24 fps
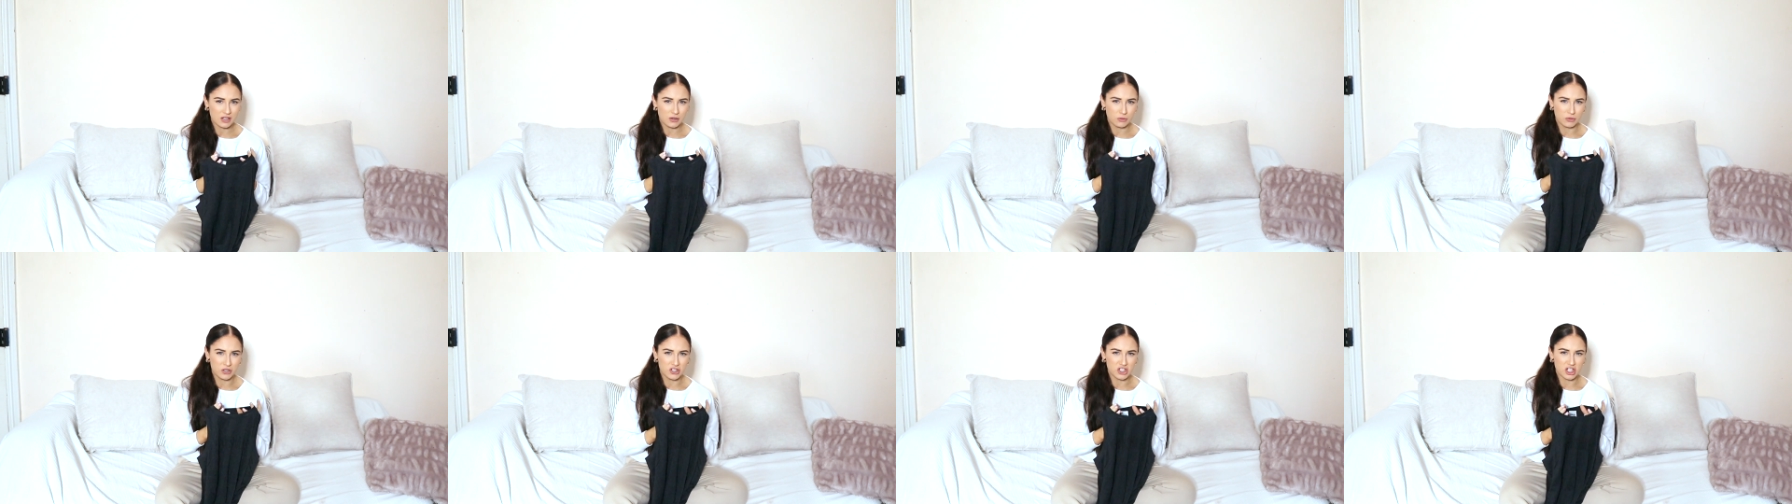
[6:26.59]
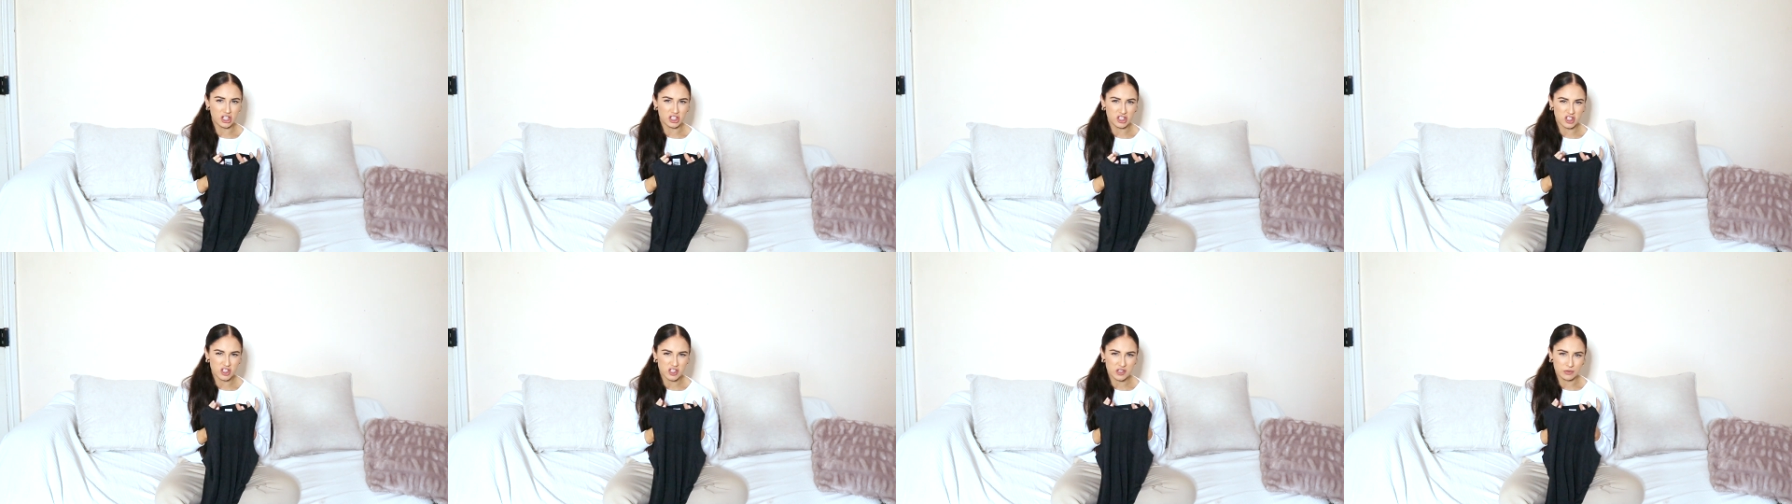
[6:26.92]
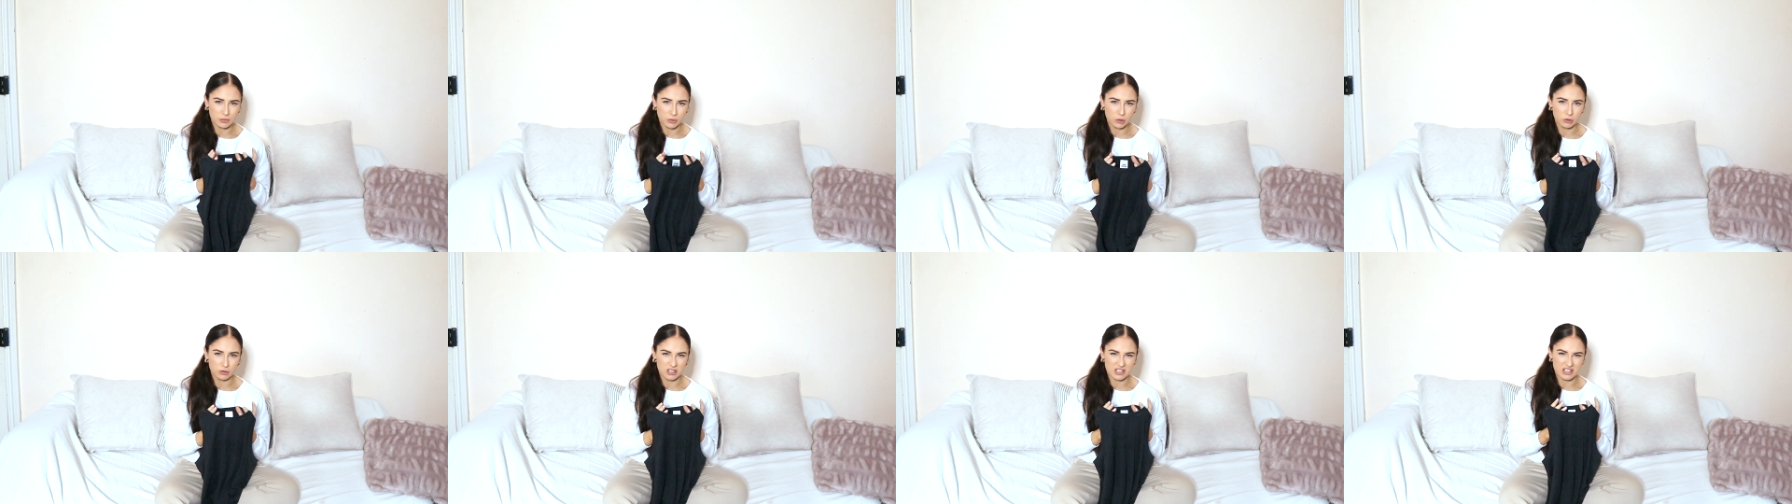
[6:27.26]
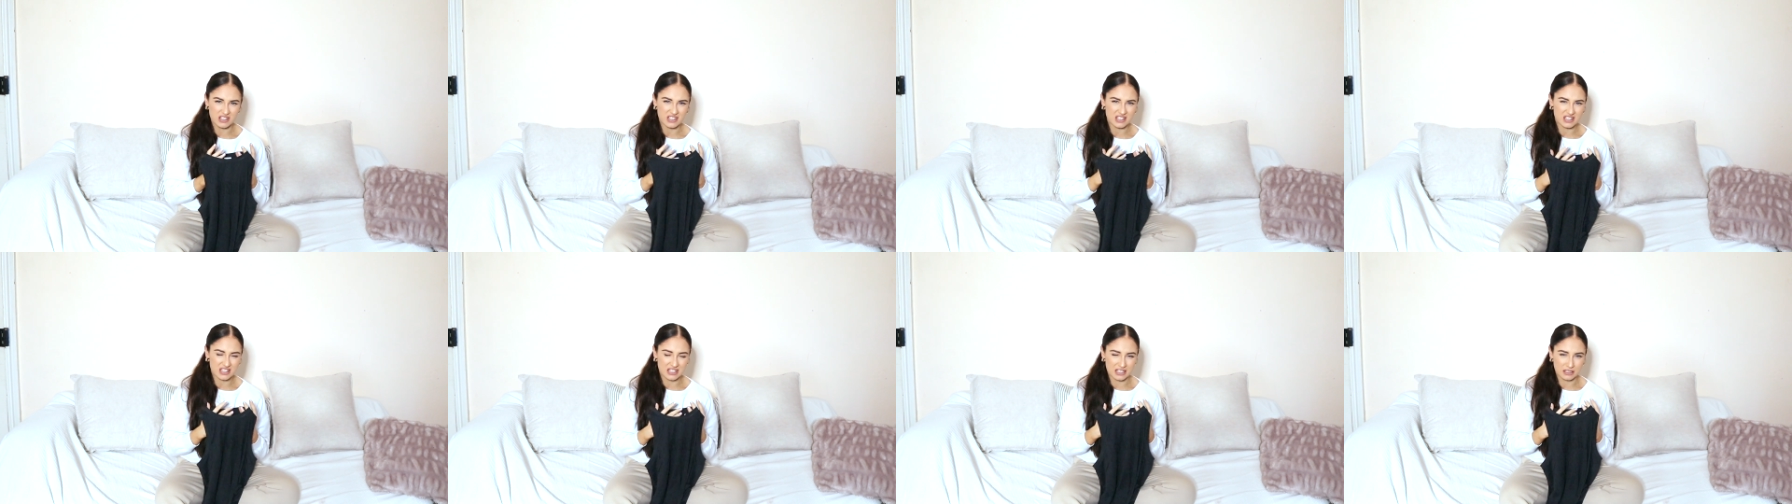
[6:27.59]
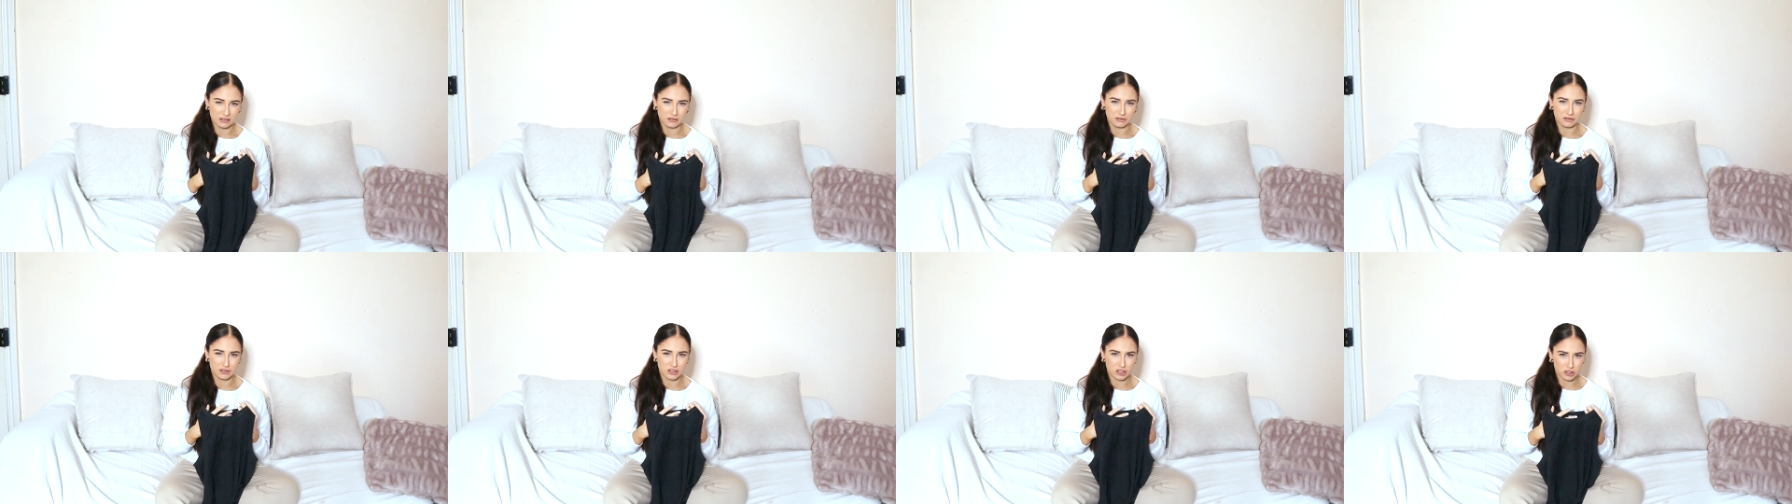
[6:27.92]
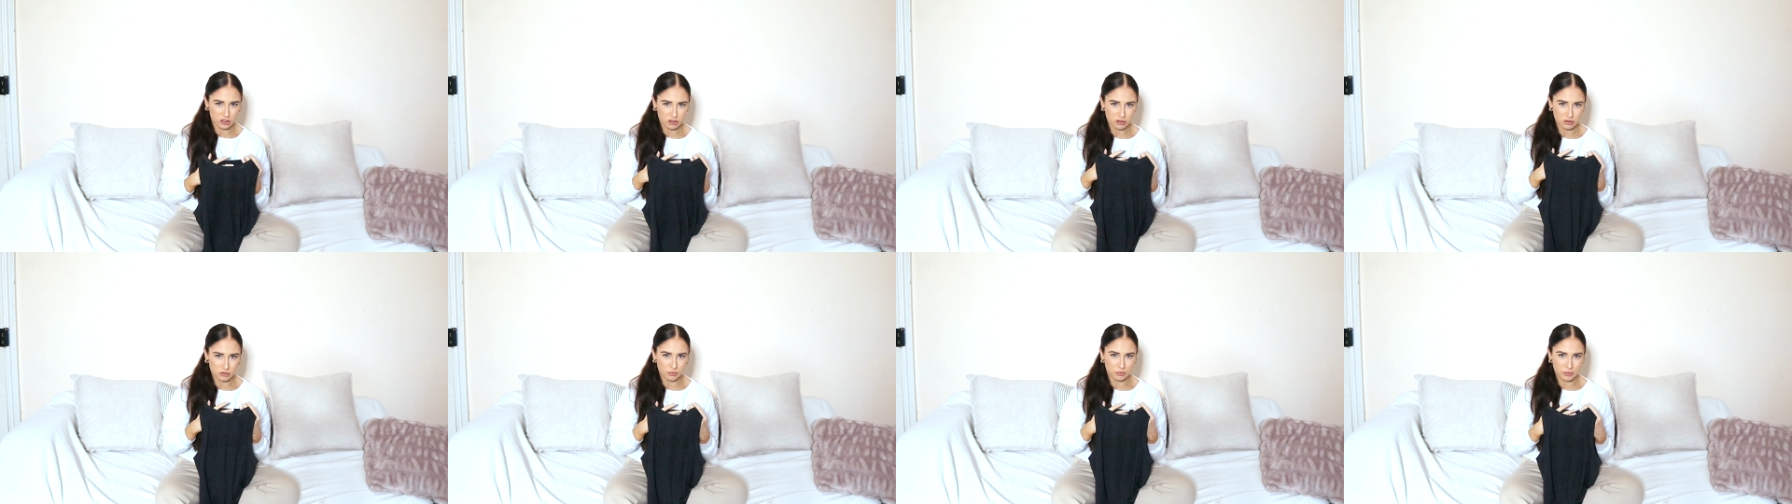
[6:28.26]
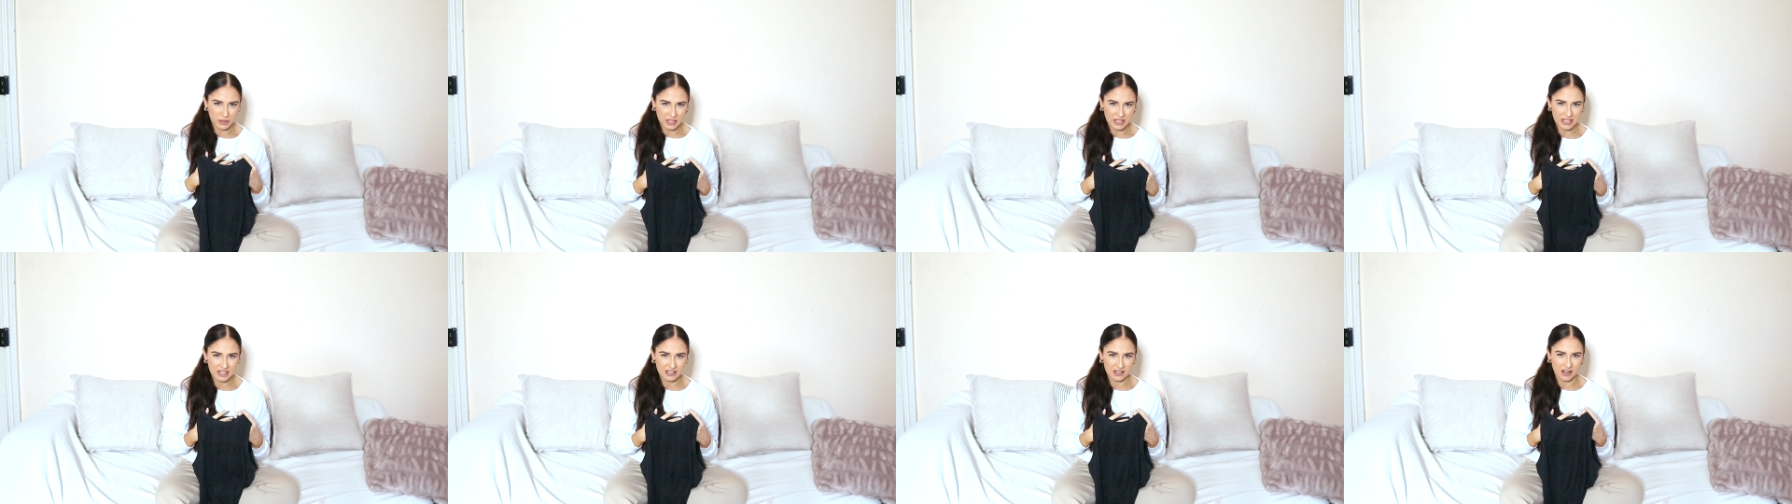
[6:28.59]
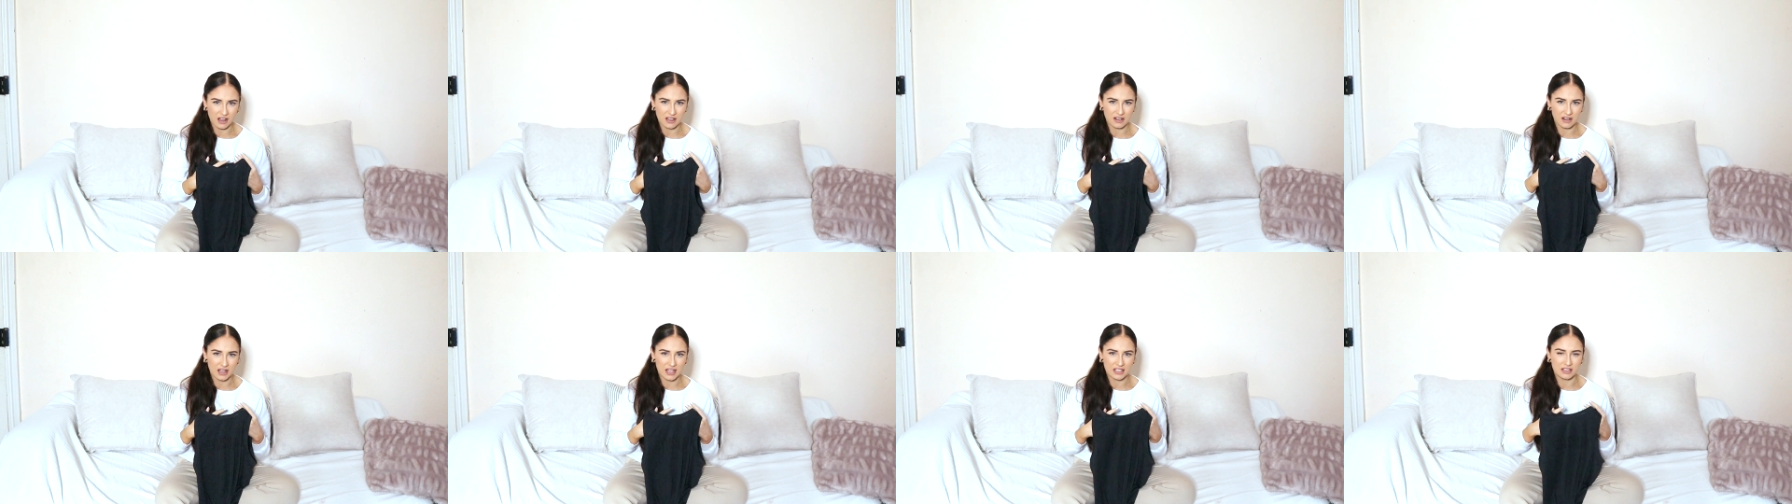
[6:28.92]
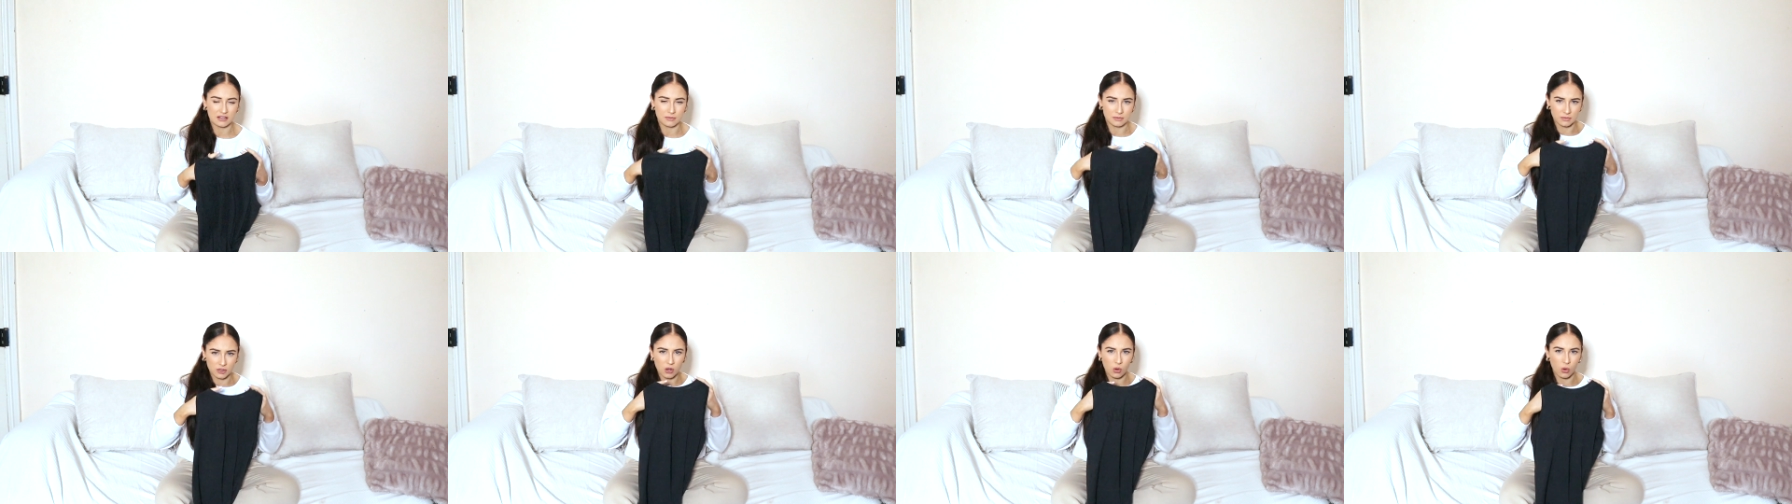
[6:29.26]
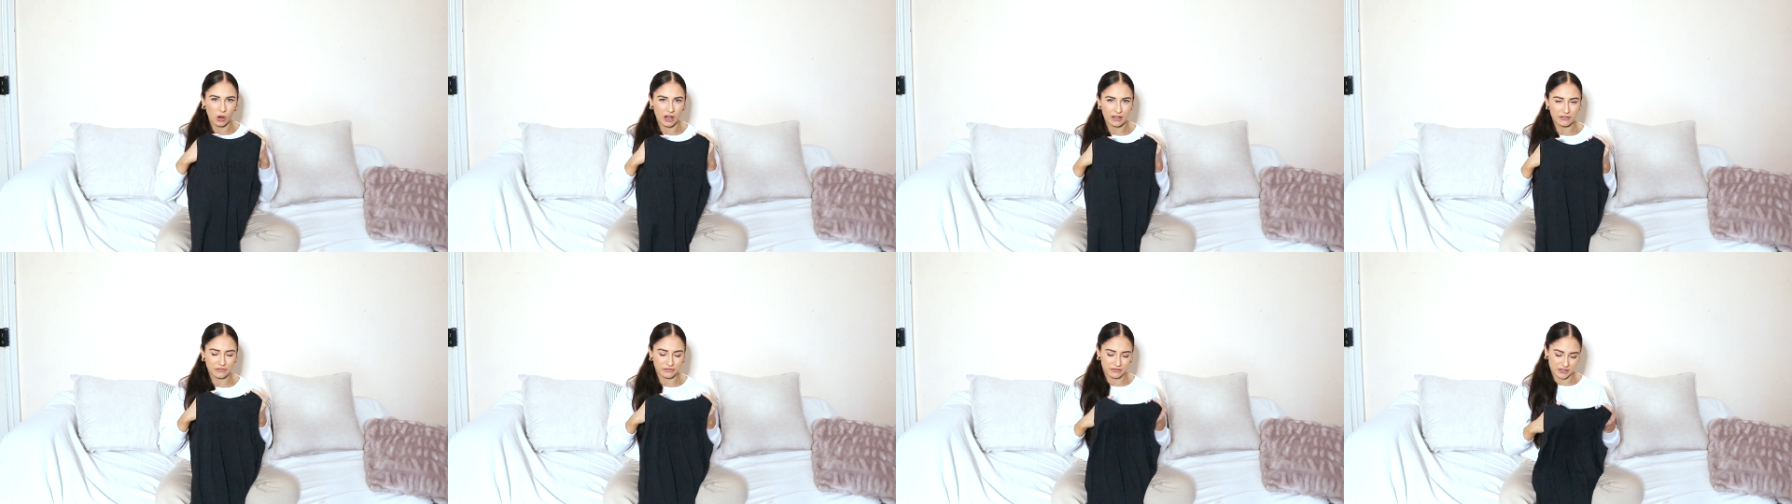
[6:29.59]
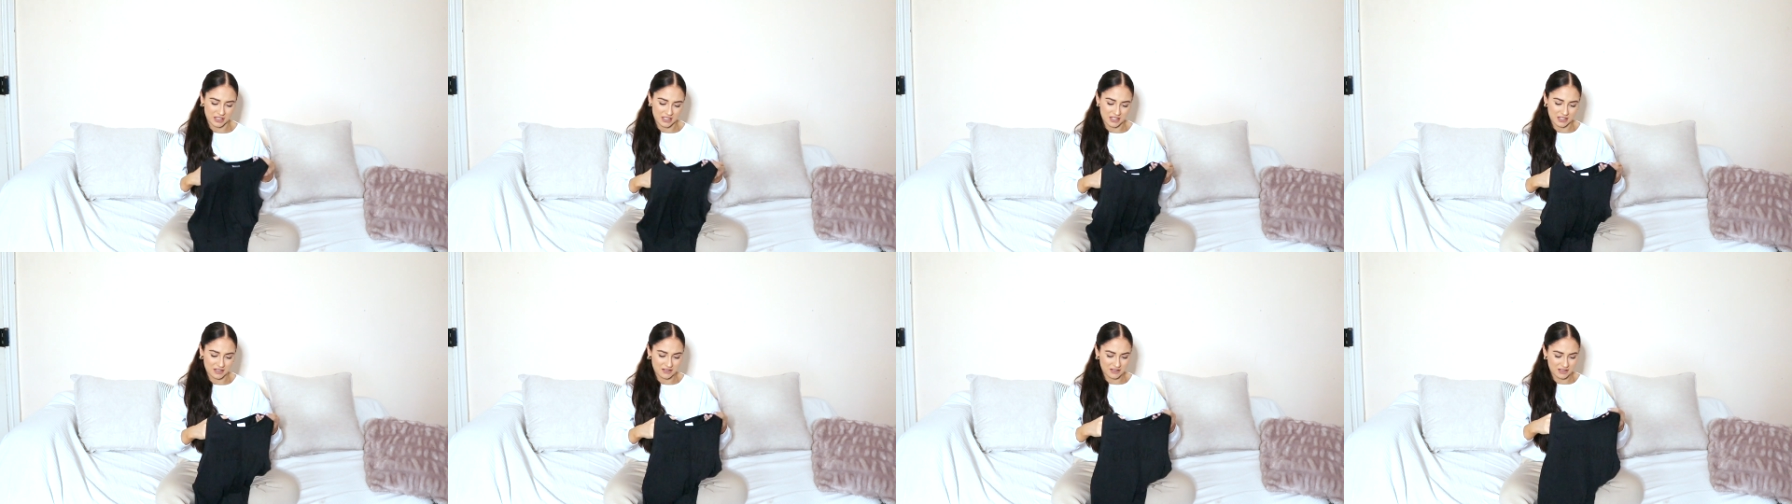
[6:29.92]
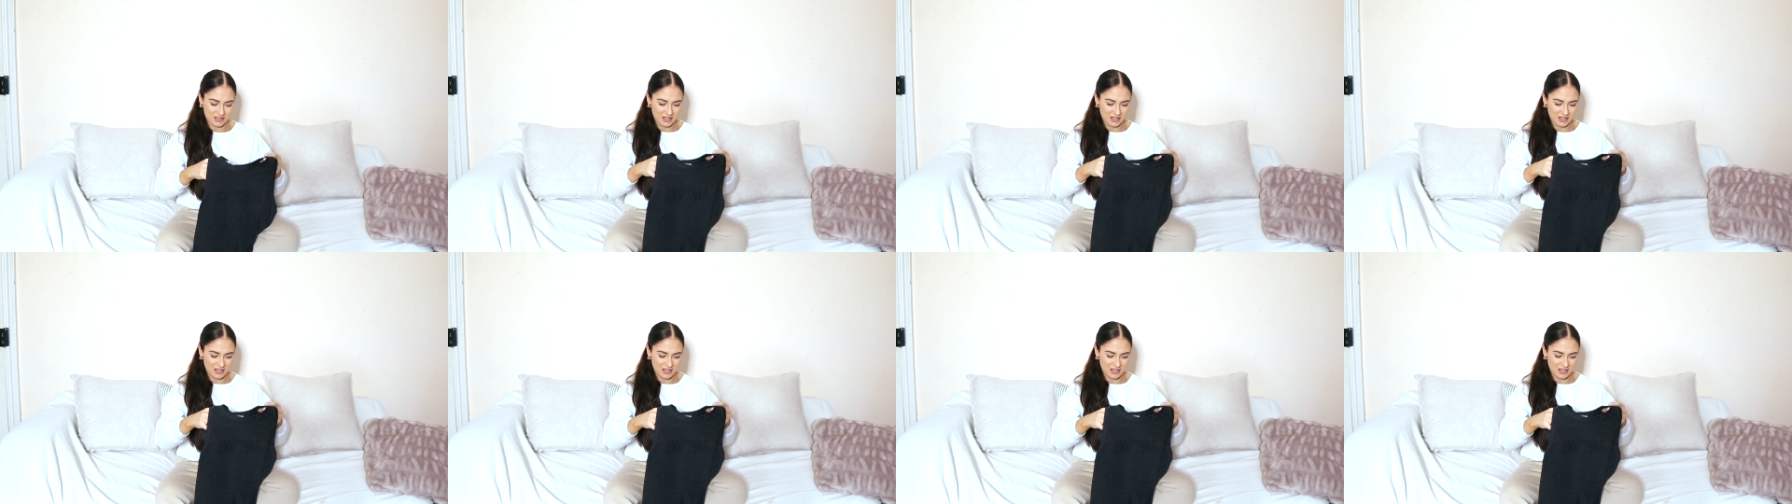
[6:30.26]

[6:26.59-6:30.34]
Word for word: which are small, are still too big. I like them quite fitted.